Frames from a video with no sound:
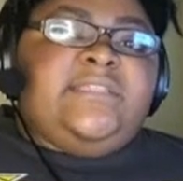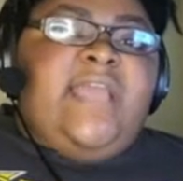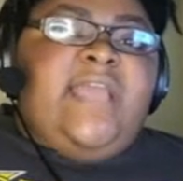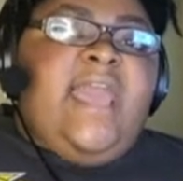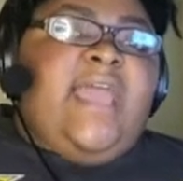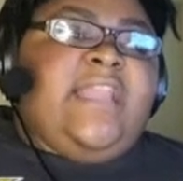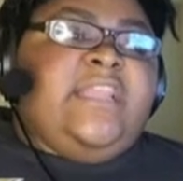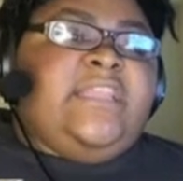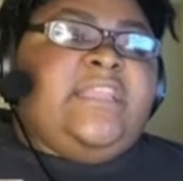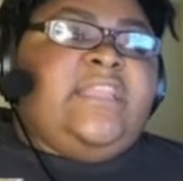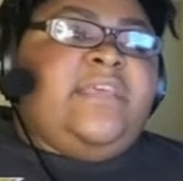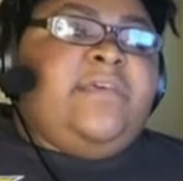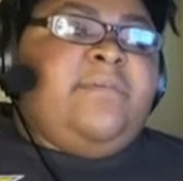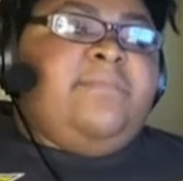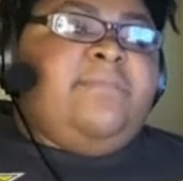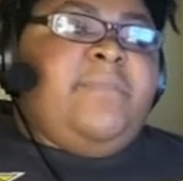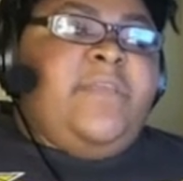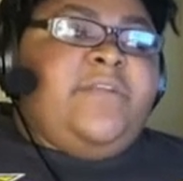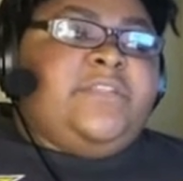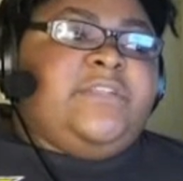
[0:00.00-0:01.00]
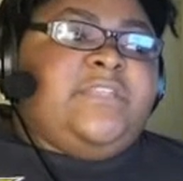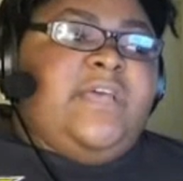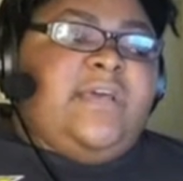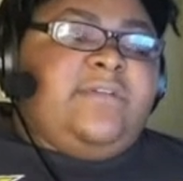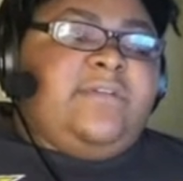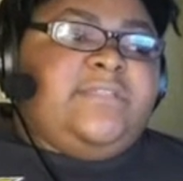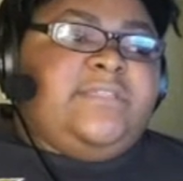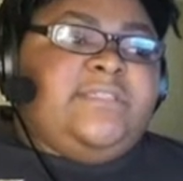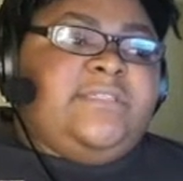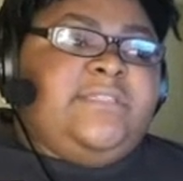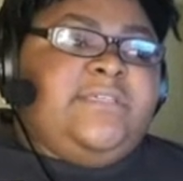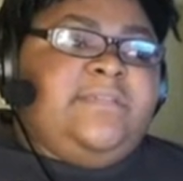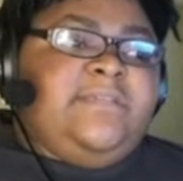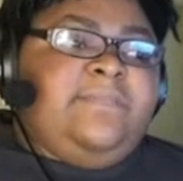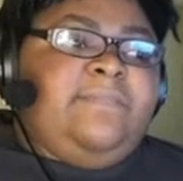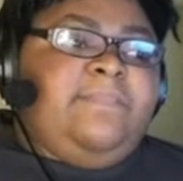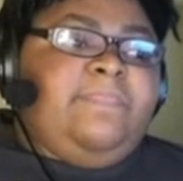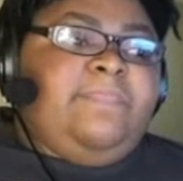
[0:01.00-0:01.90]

kind of the meritocracy.